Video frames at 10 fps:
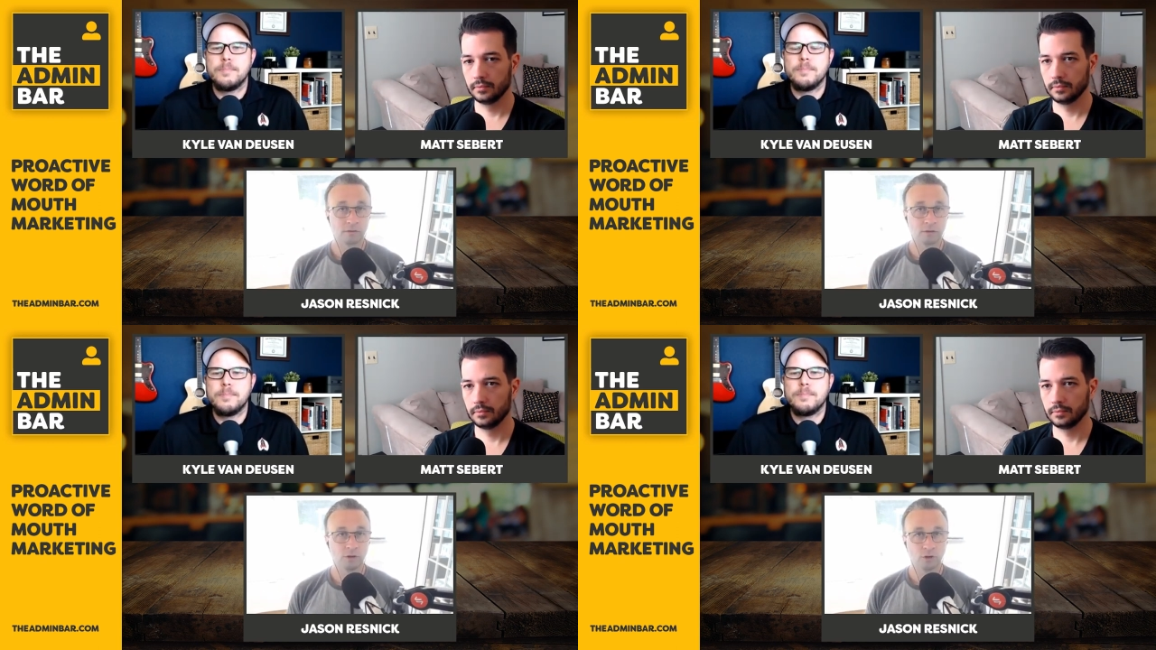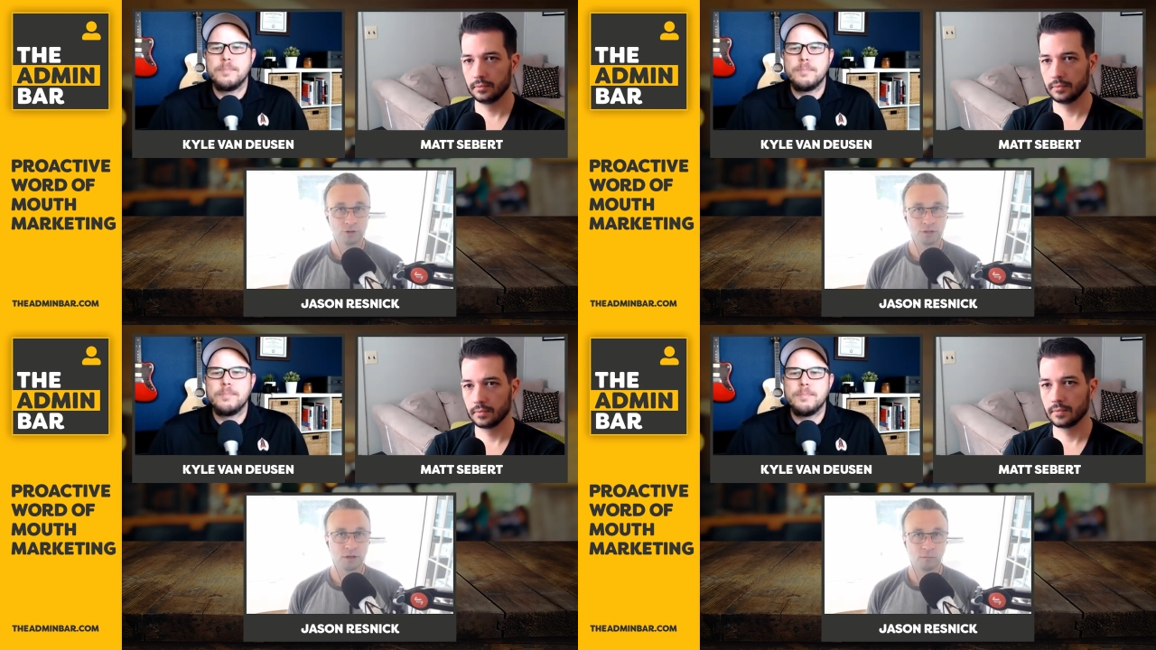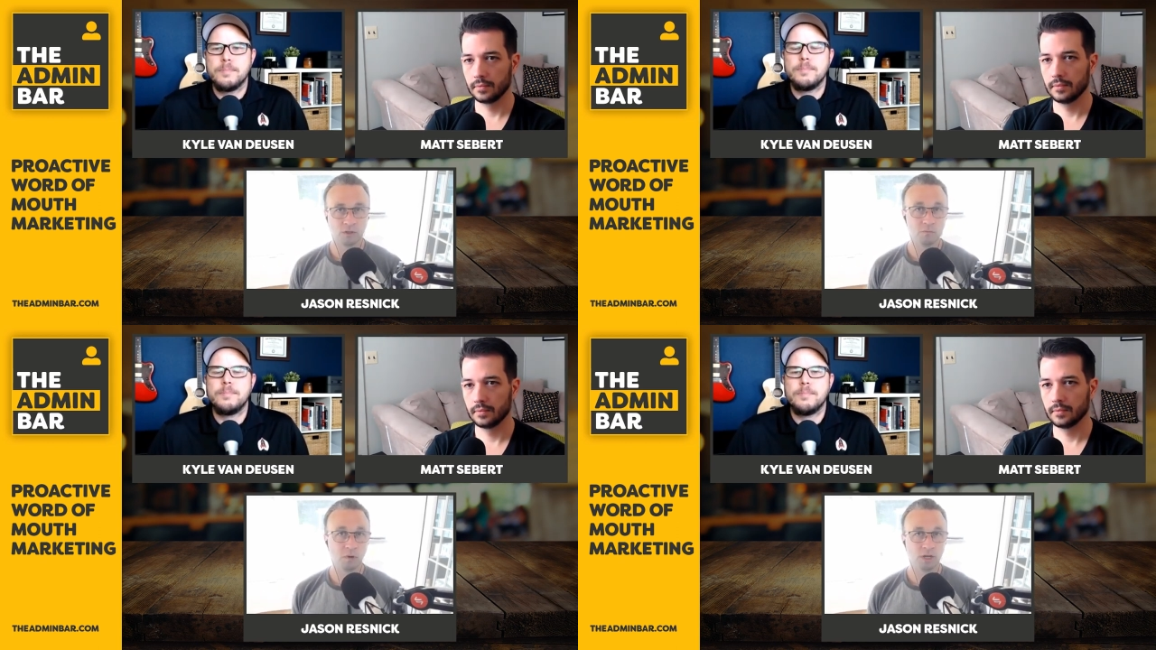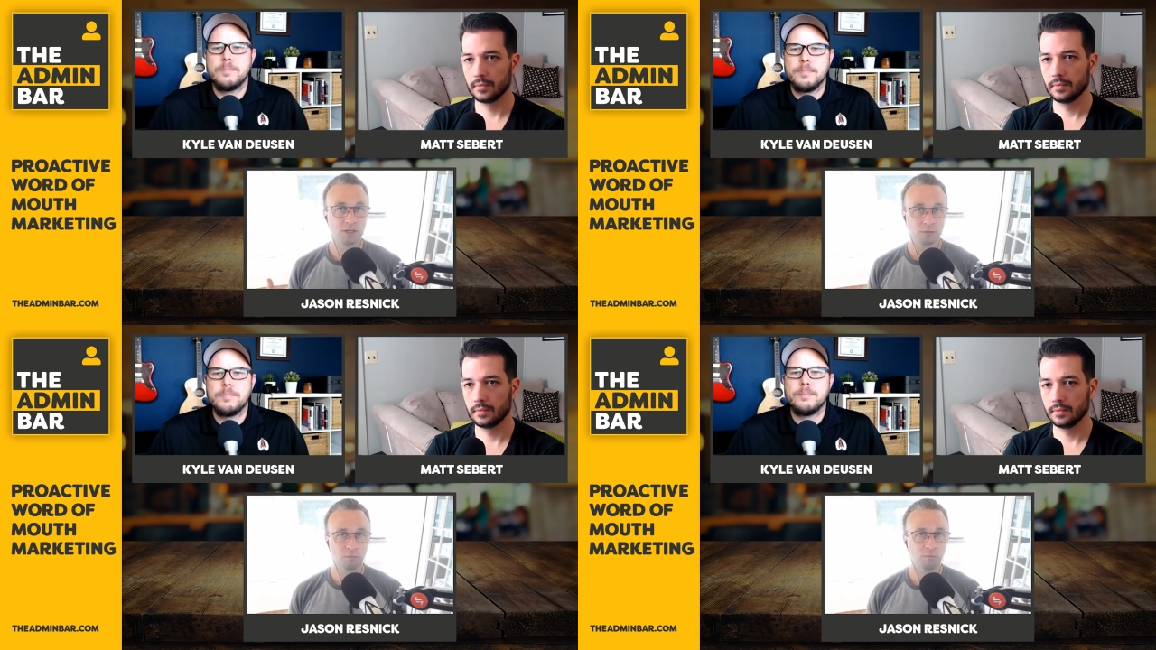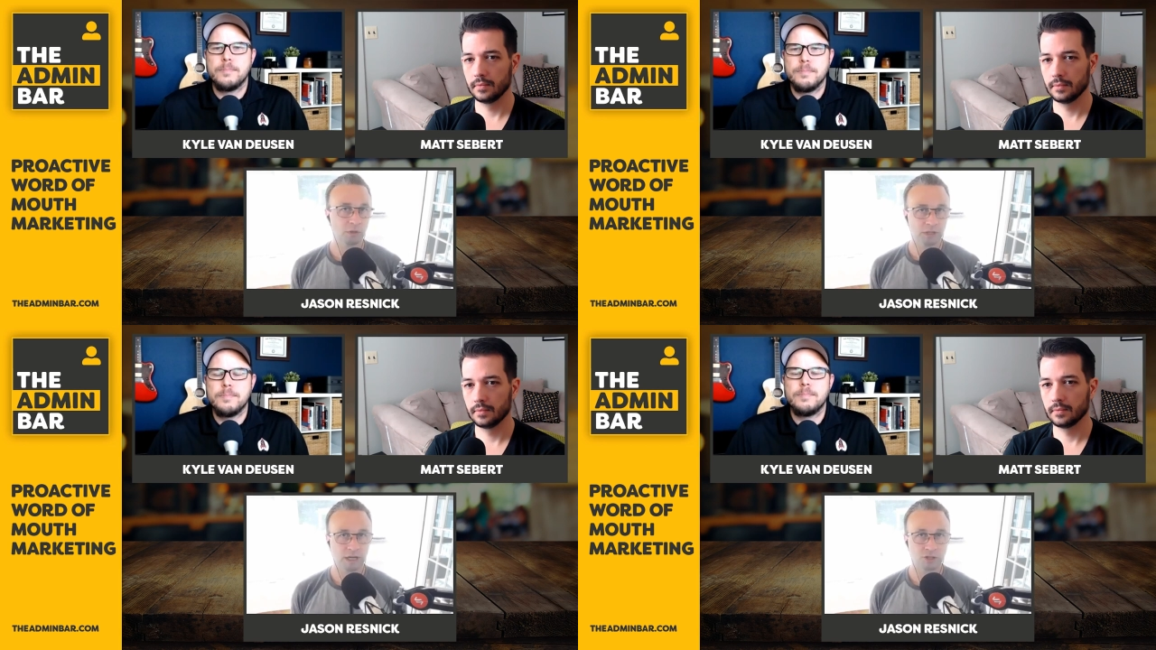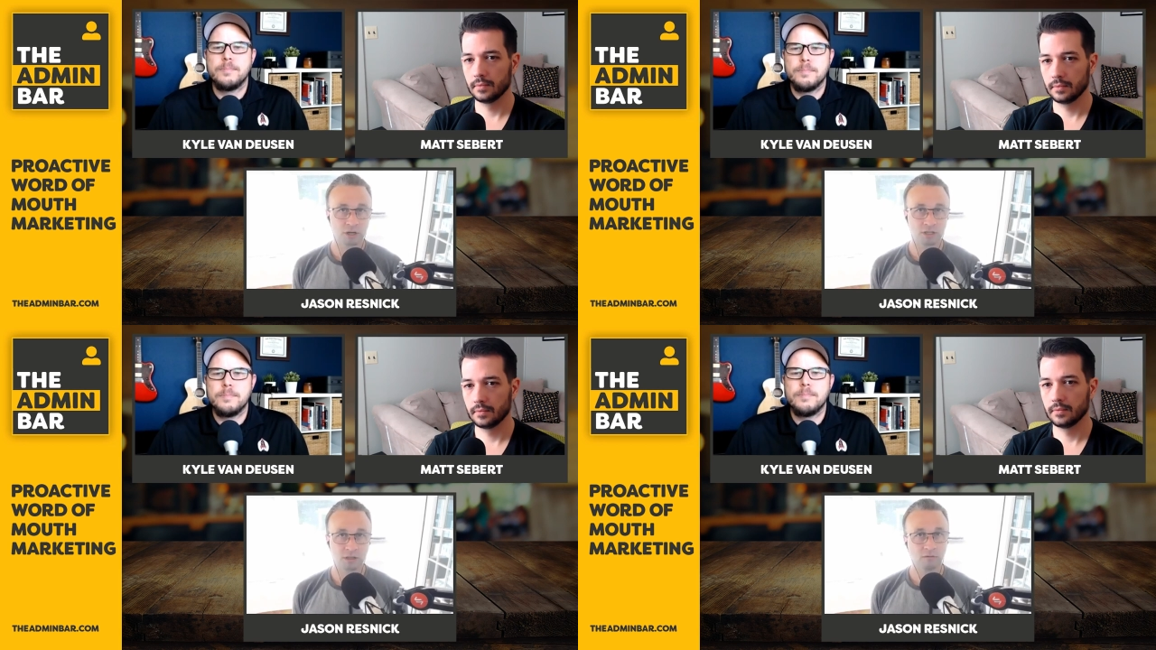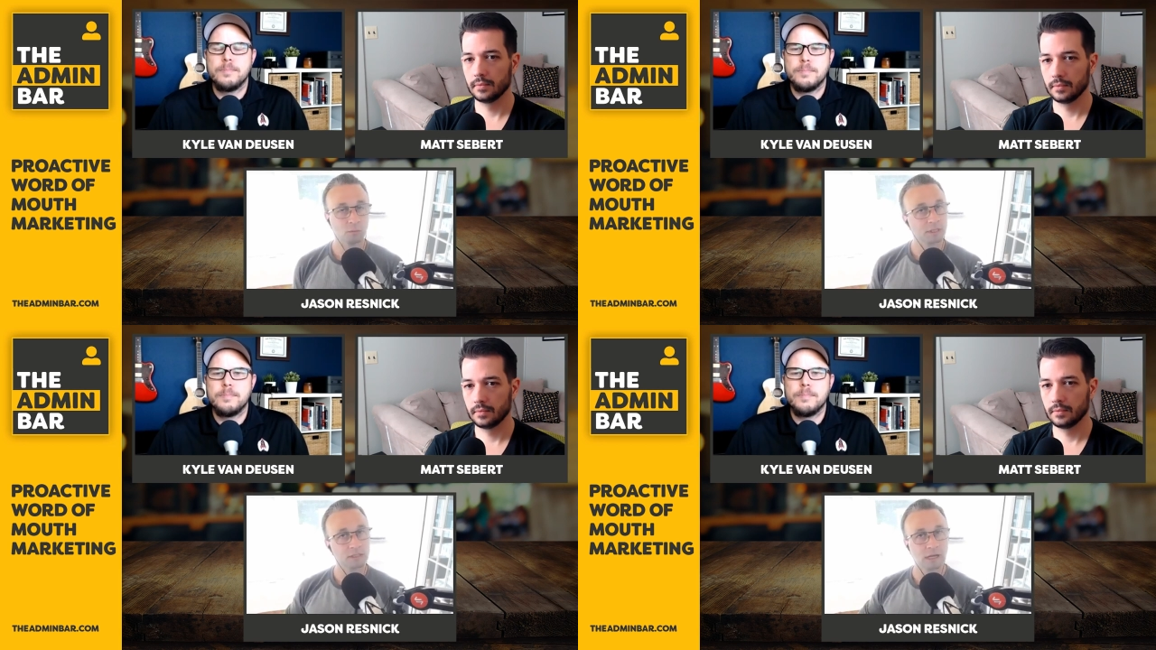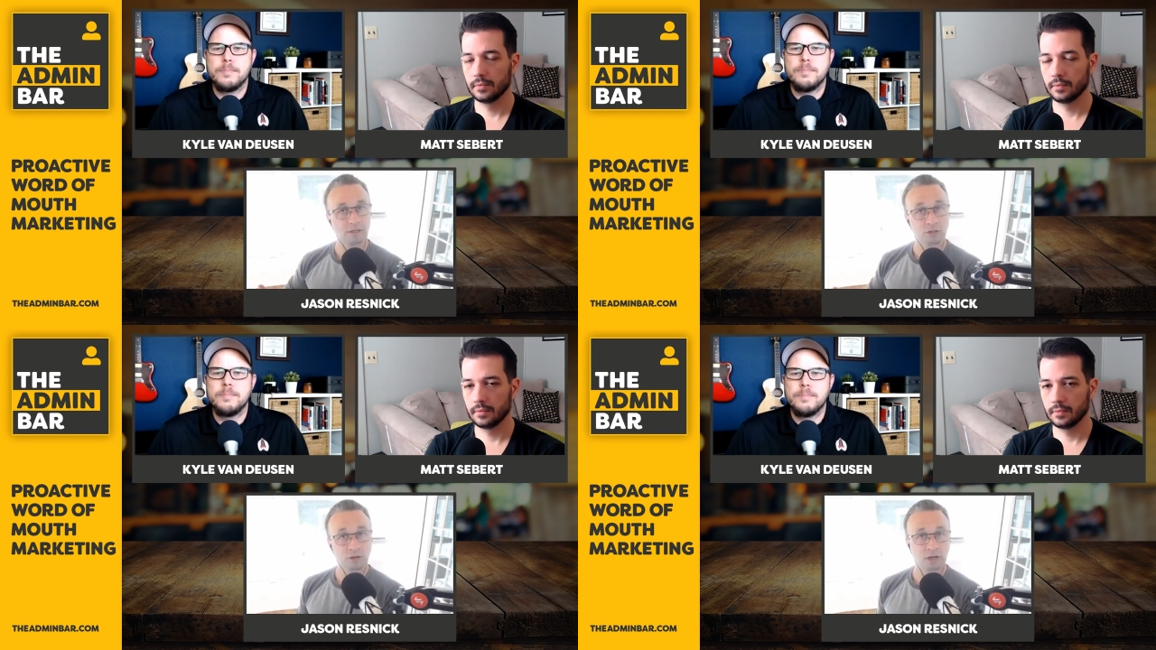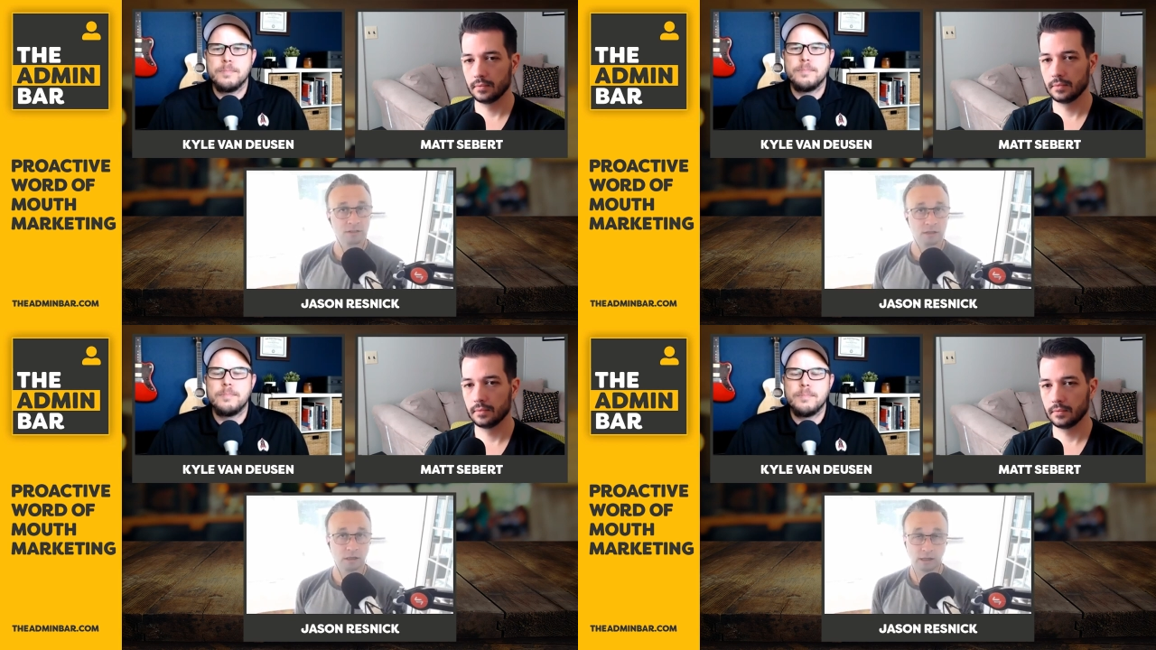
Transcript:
Speaker 1: to nurture them as much or build that trust level, because that trust,